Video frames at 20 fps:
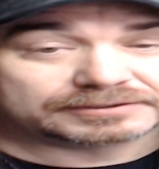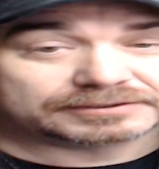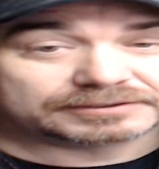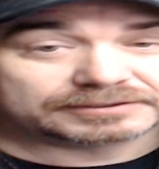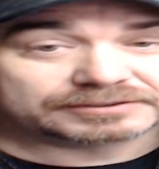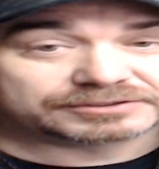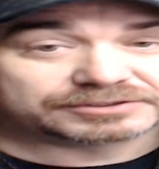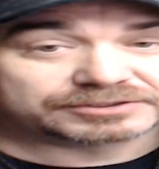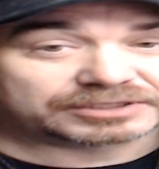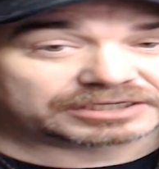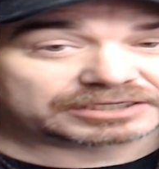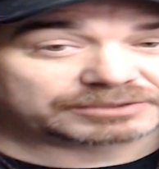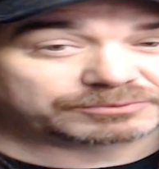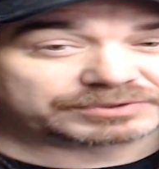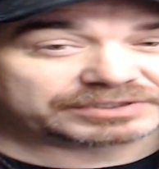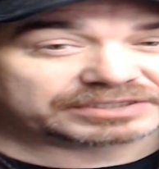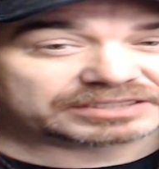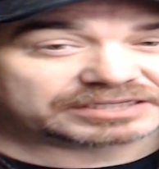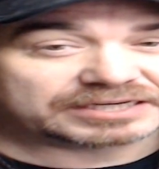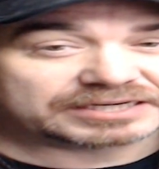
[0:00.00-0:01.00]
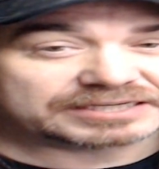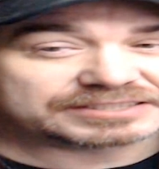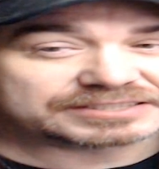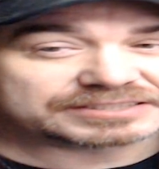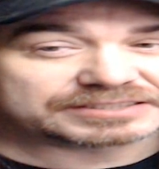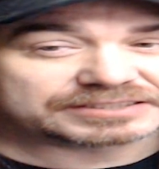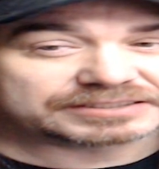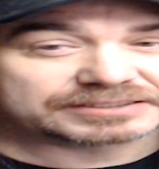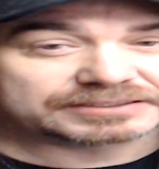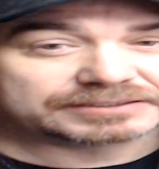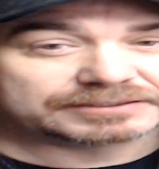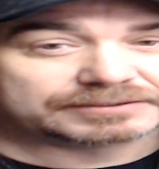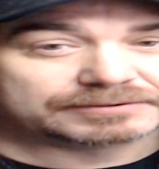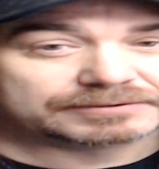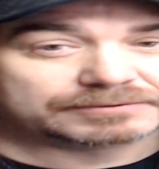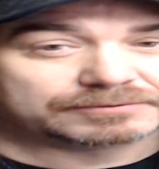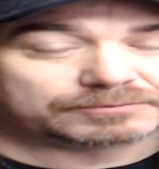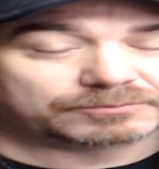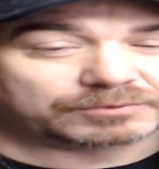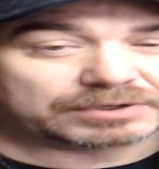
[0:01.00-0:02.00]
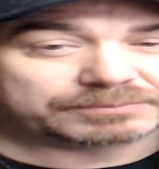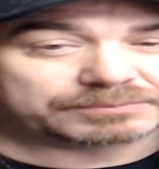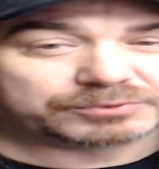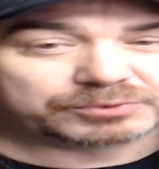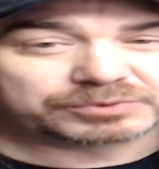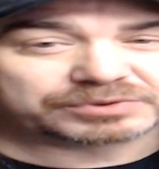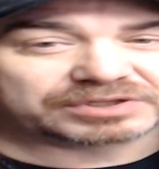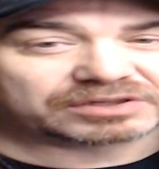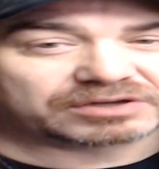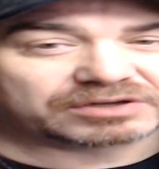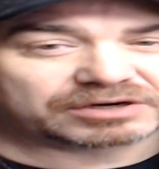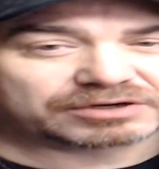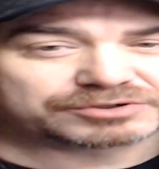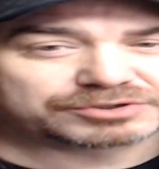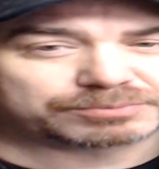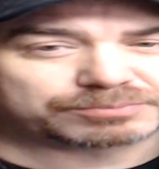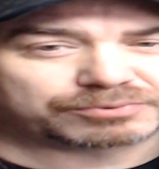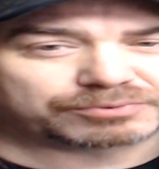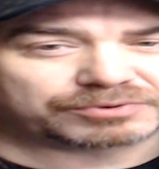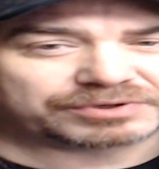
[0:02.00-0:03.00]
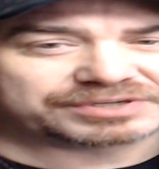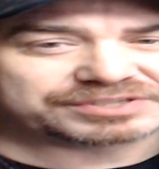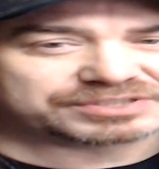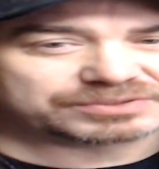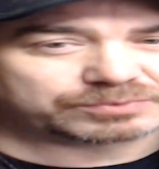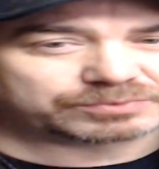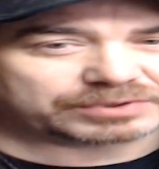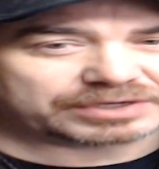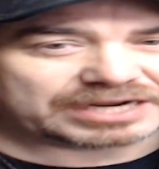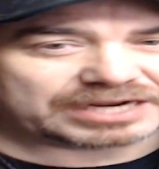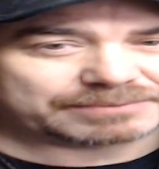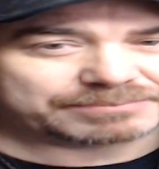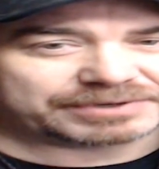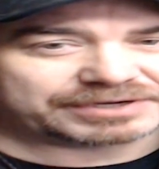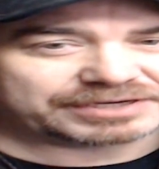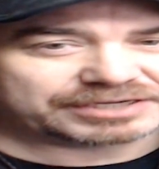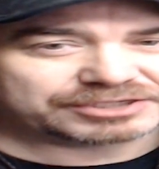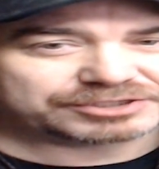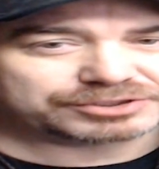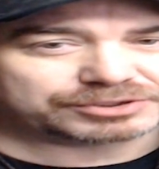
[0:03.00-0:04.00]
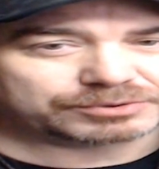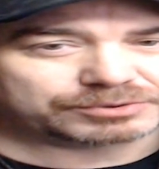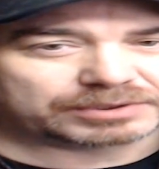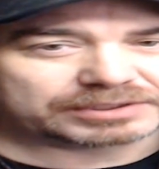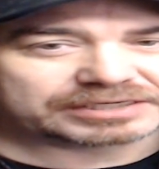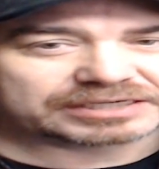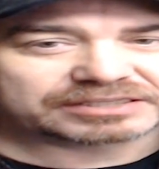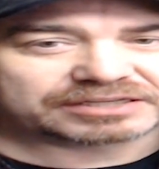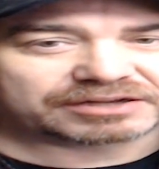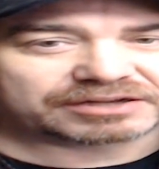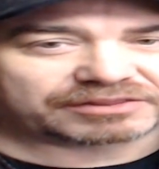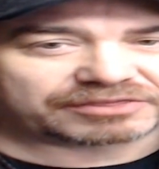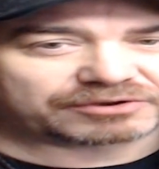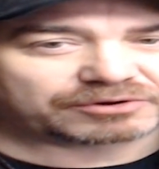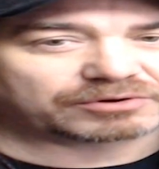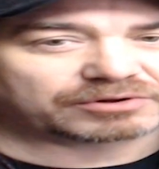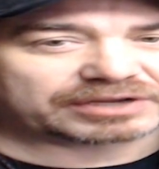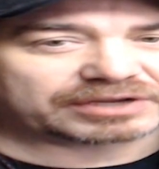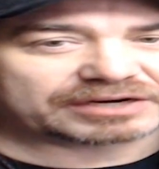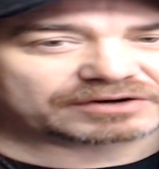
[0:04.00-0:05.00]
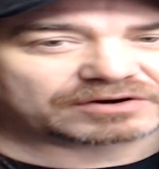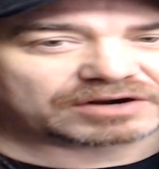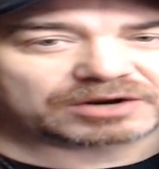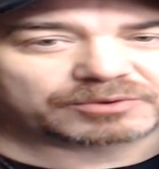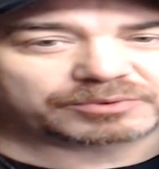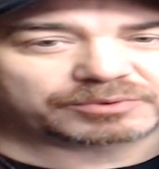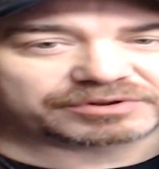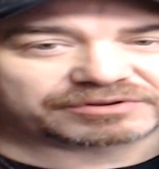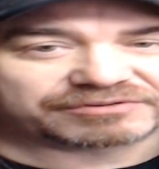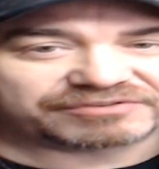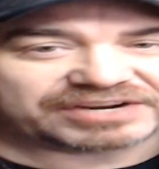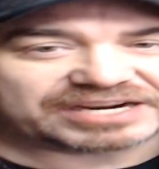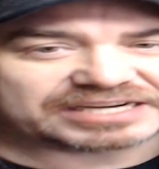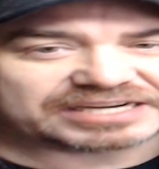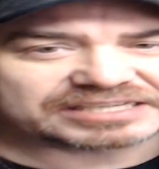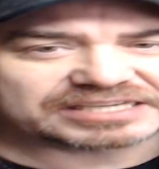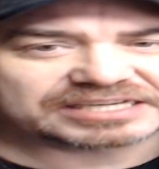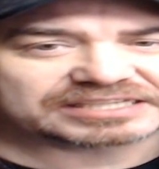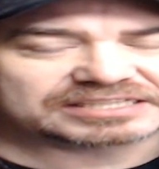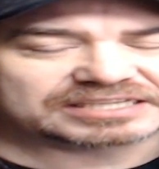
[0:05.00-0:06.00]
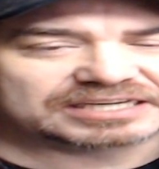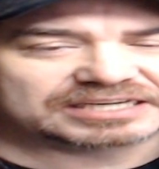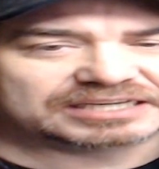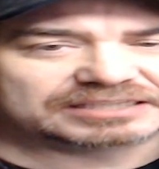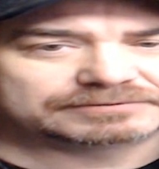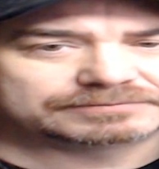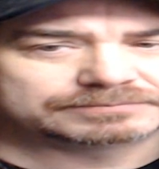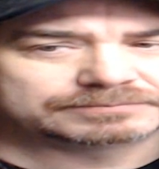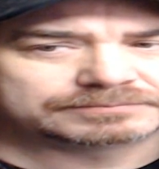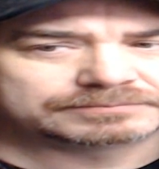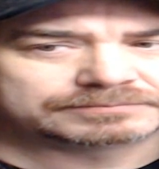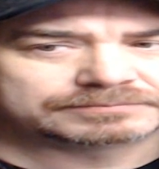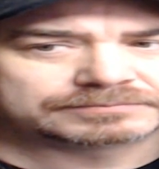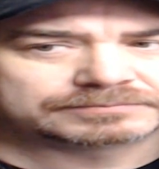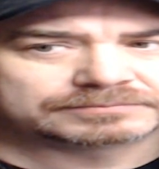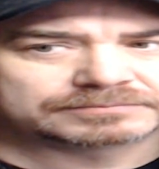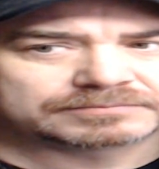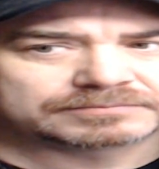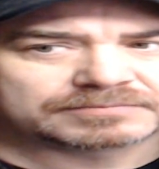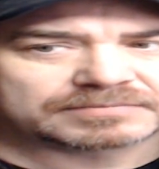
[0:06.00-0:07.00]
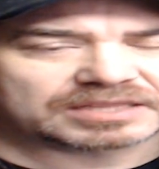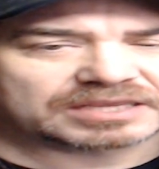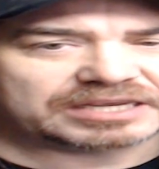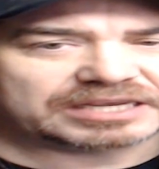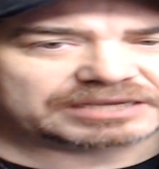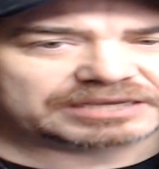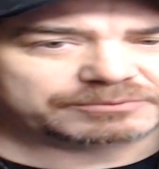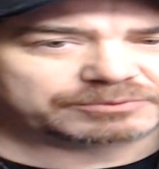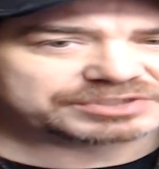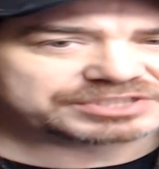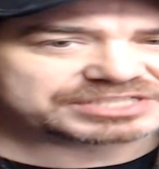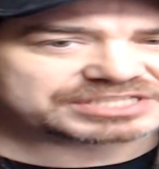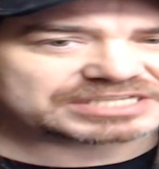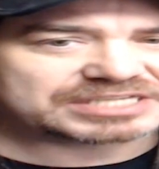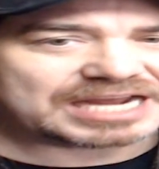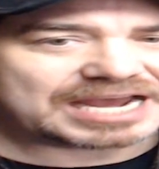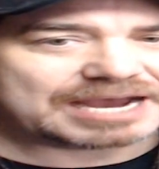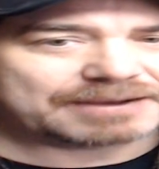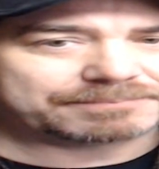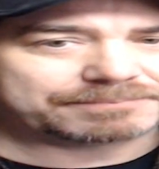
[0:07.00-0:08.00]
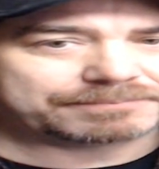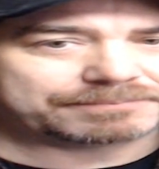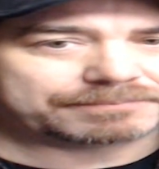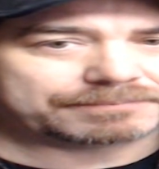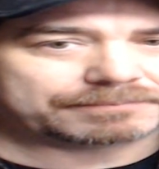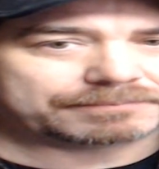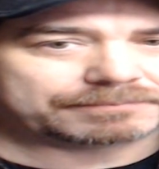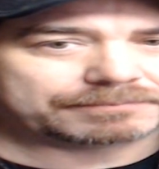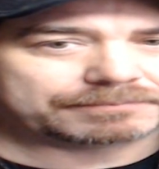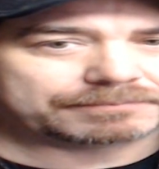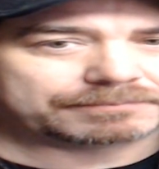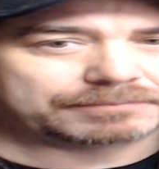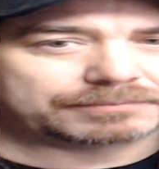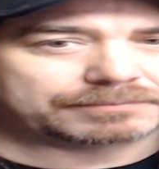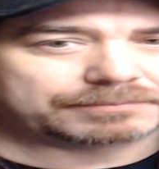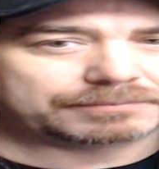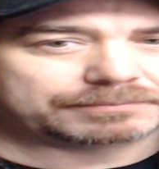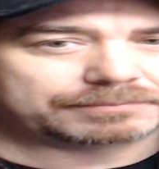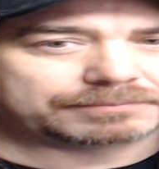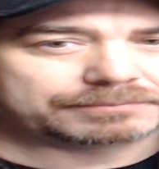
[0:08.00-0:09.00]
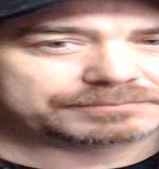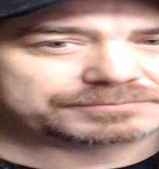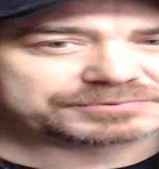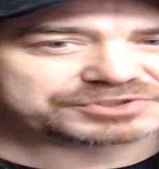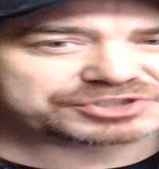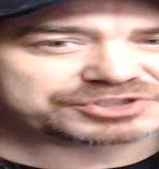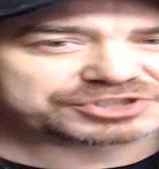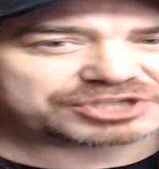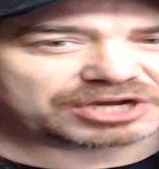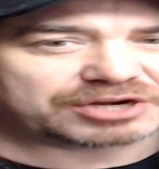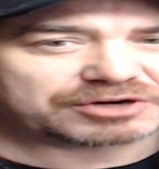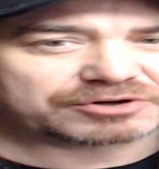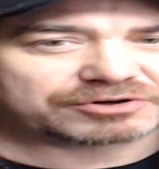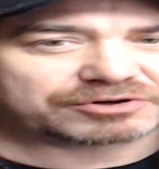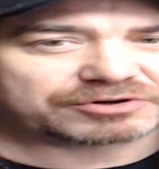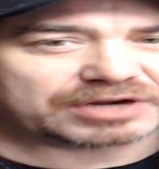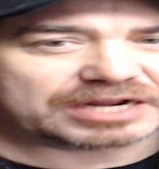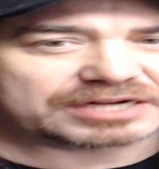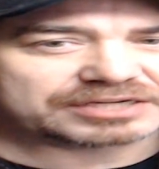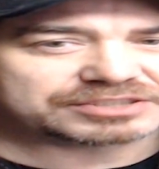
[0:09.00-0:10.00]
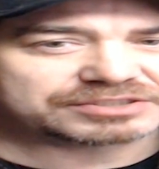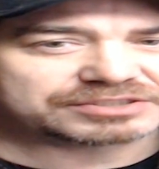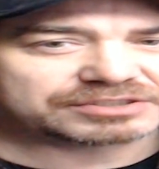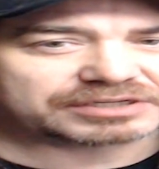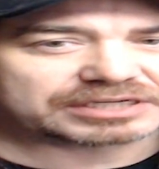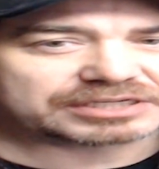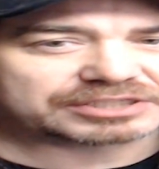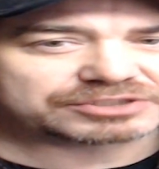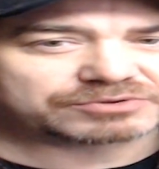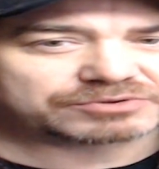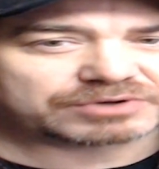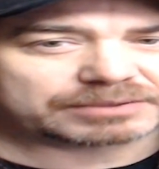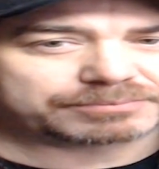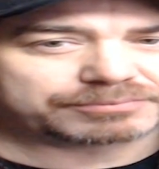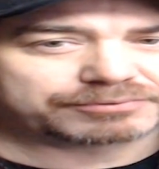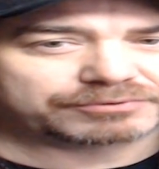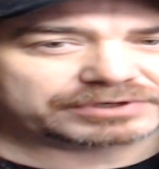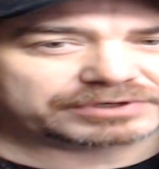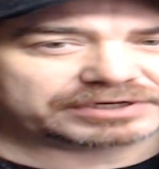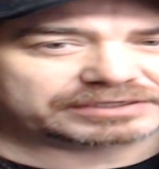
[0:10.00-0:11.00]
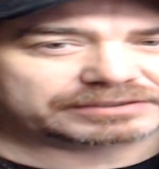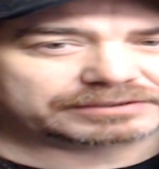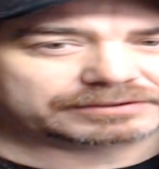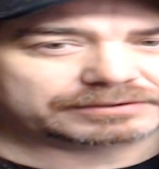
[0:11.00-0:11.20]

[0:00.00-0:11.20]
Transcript: until I realized when I'm doing the larger prints is when I had my issue. I get to the third layer height where the fan kicked on, it would stop, stutter, and still like it's trying to print.